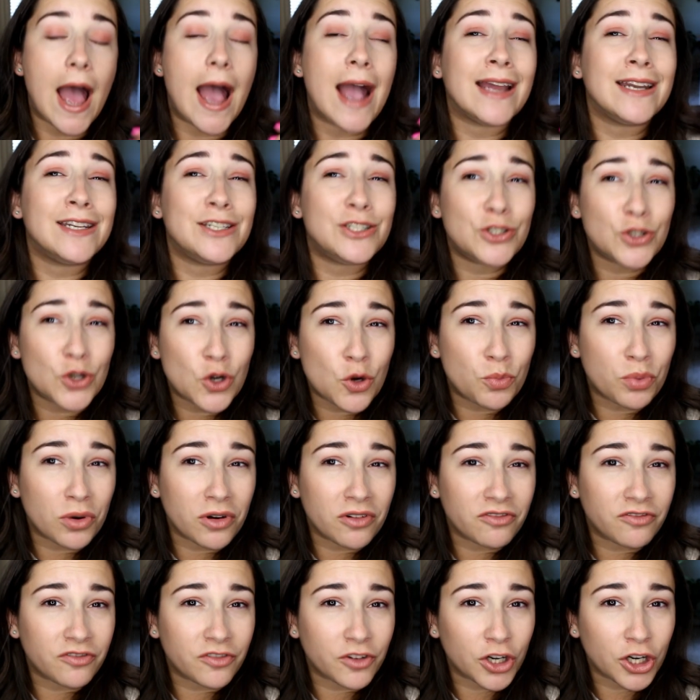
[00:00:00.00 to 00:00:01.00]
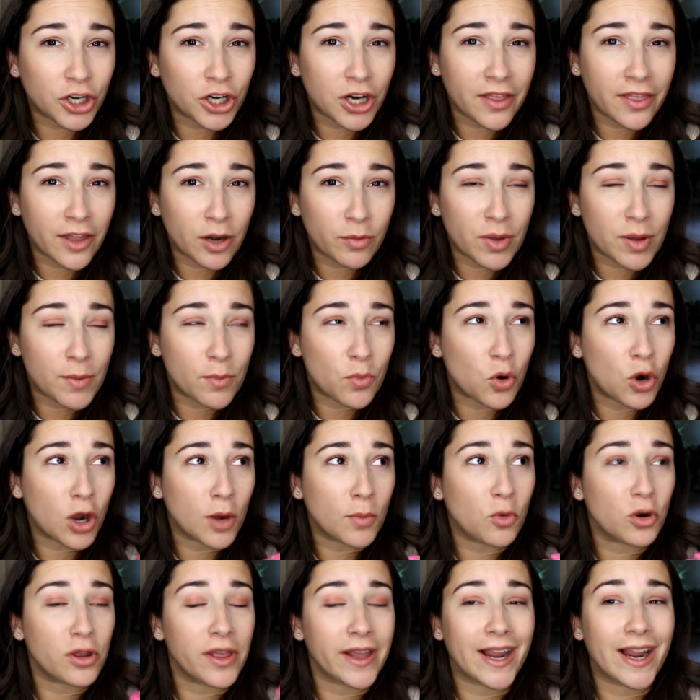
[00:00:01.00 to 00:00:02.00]
I do prefer a little bit
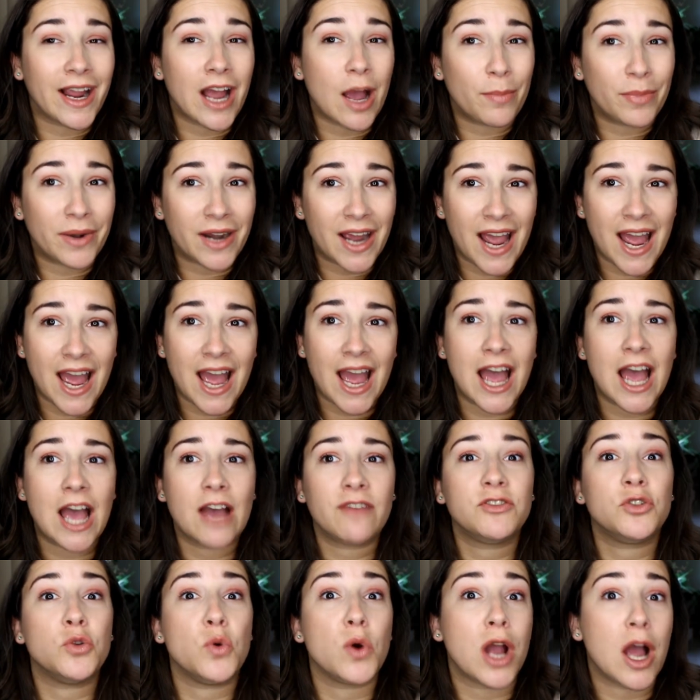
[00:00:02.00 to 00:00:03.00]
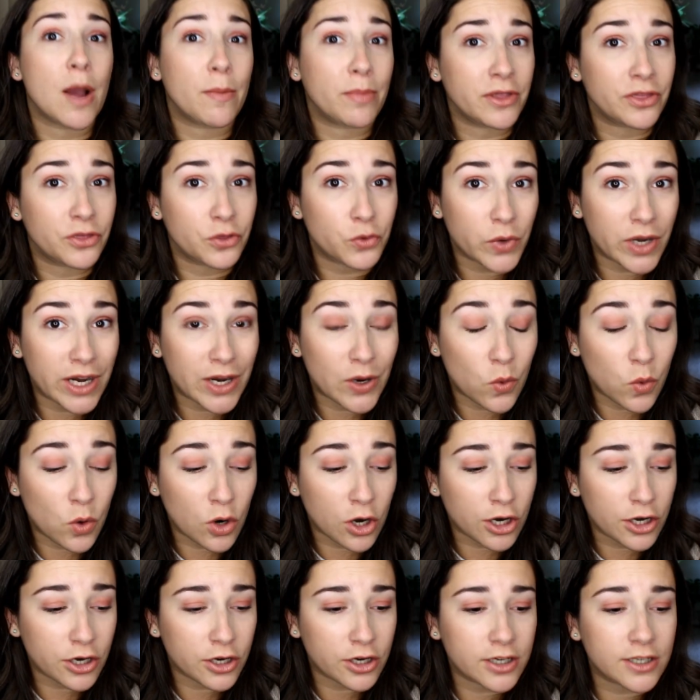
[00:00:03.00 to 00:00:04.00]
more, more like a cup and a half to a cup and three
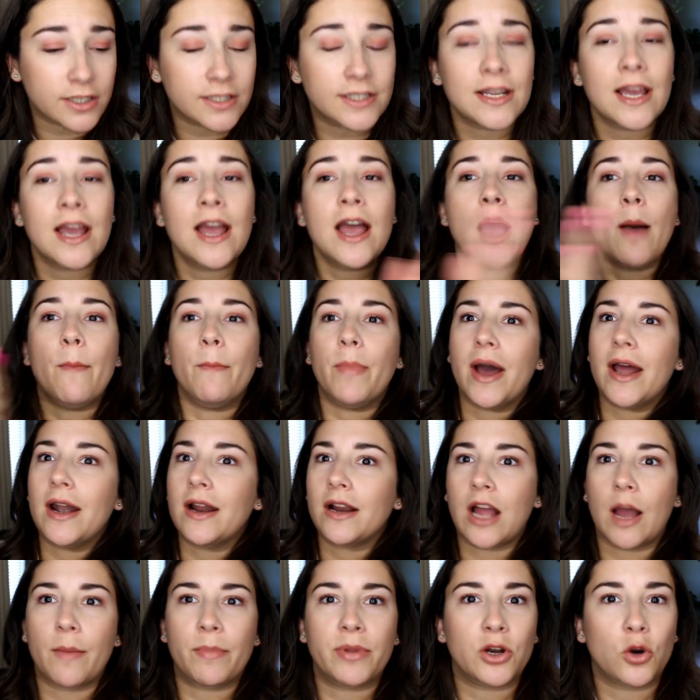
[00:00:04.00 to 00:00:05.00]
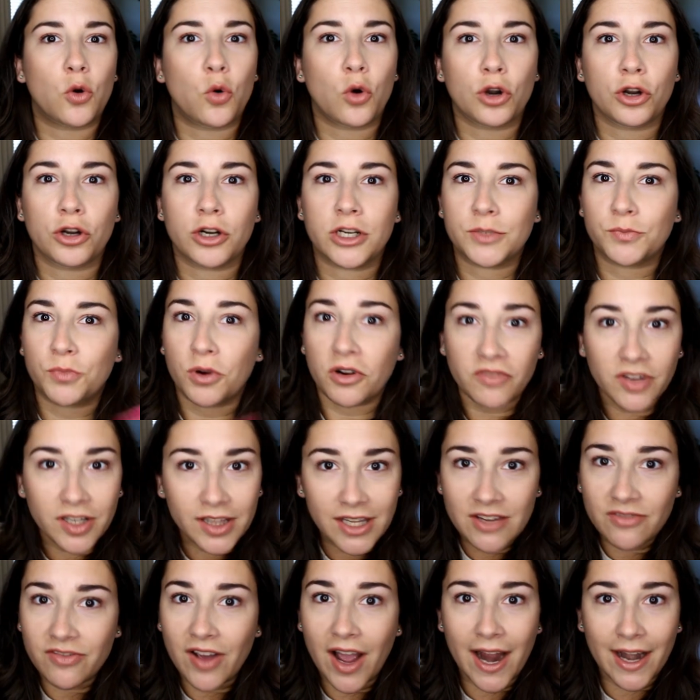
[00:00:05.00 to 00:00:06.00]
quarters, but a cup and a quarter is
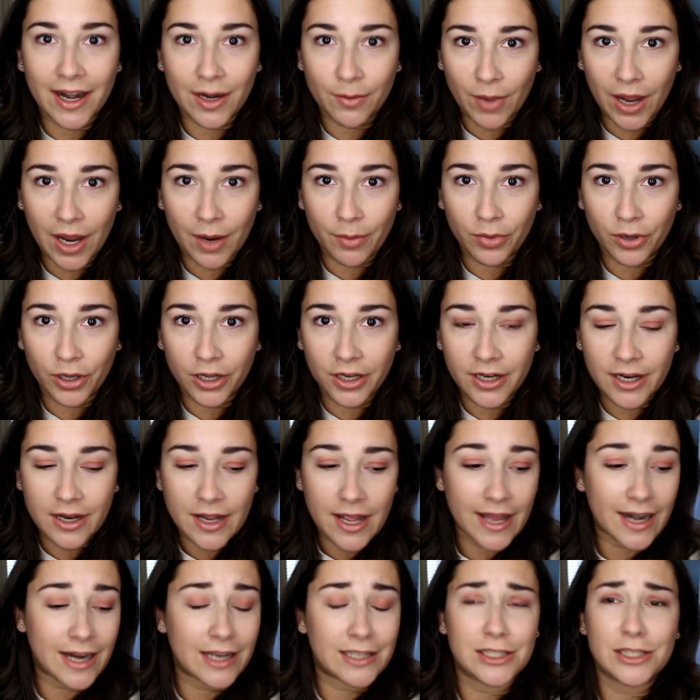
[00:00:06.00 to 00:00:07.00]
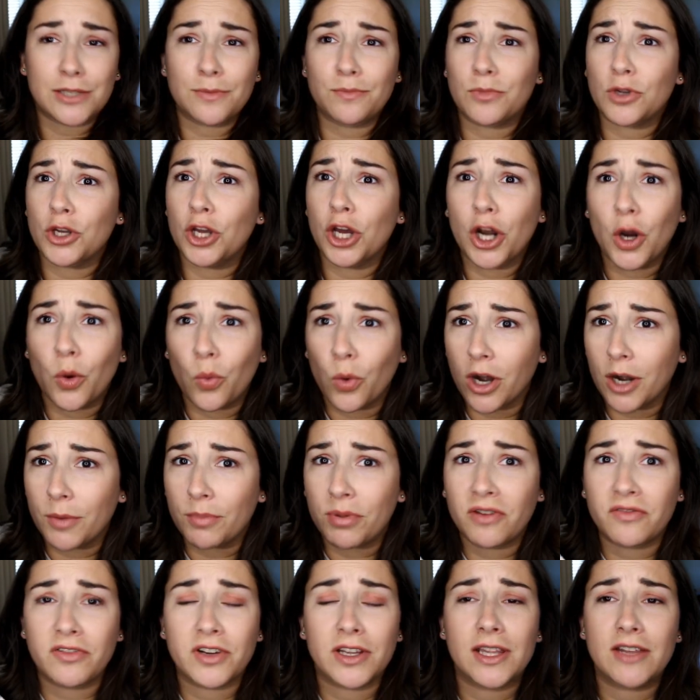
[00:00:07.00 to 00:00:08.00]
perfectly fine in my book, and it's gonna
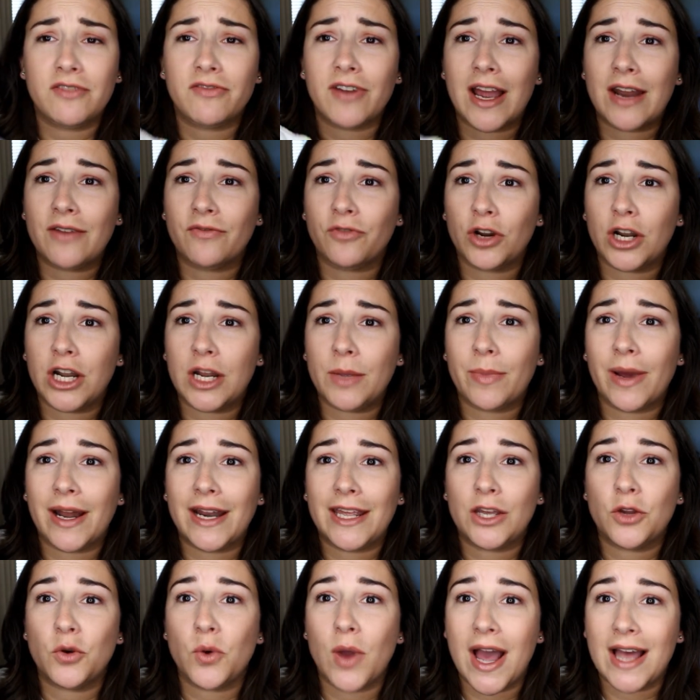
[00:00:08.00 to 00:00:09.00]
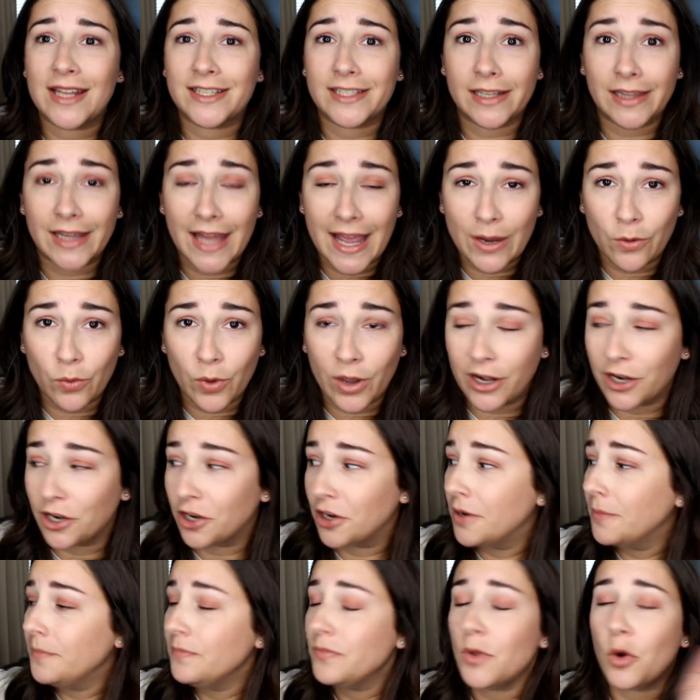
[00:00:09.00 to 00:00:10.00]
work perfectly fine for anybody who has a light wetter